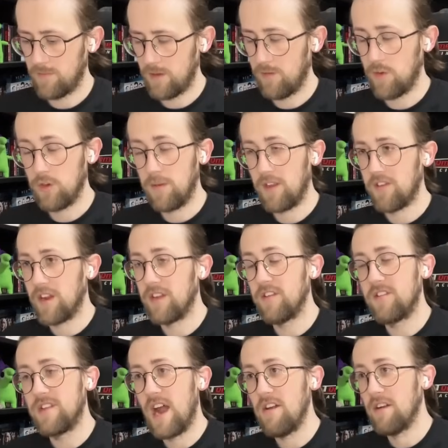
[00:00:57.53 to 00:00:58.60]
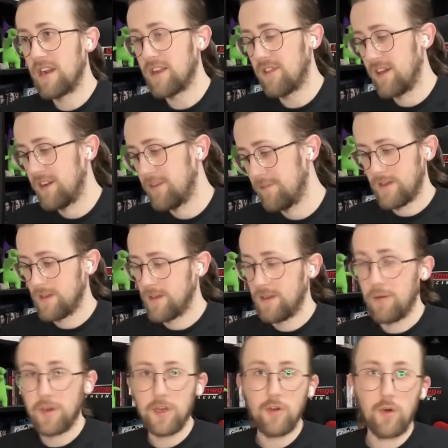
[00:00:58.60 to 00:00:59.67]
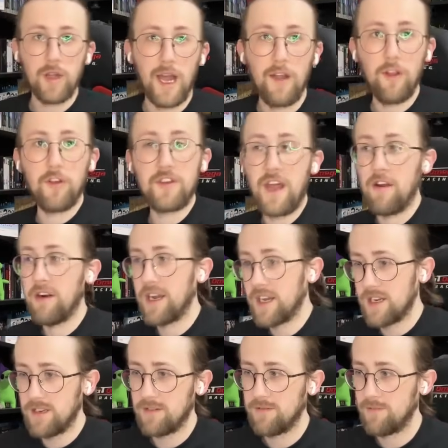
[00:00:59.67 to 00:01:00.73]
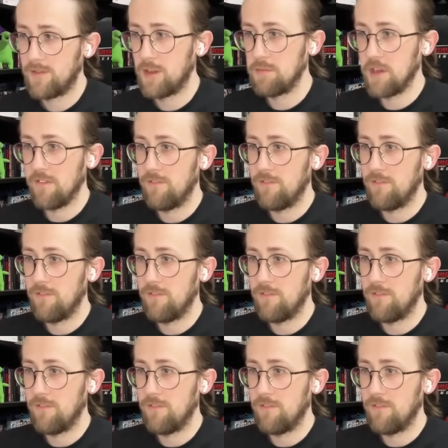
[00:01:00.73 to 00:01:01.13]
I thought I was about to say, is Derek then? We can all count on Derek to be a